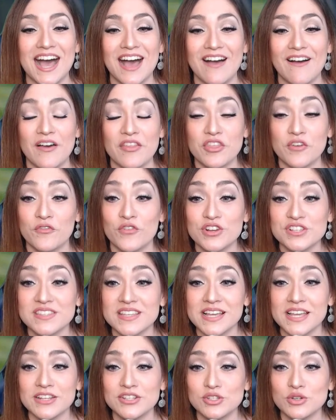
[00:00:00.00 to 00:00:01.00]
The first
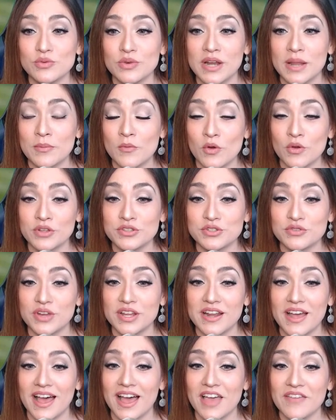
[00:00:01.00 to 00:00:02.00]
thing I do when I'm going to
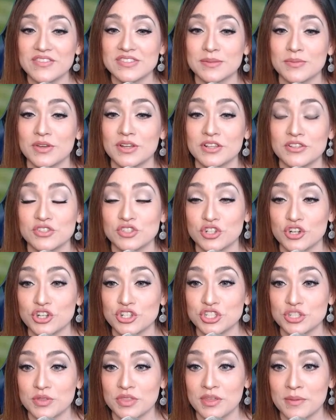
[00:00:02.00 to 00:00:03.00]
raid a hive is I'm going to
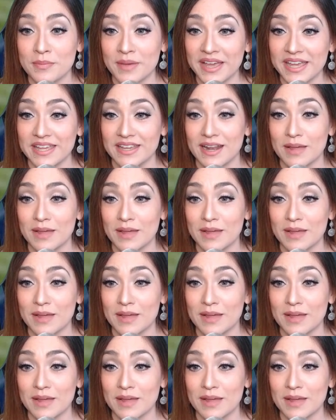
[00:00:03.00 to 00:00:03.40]
search the might.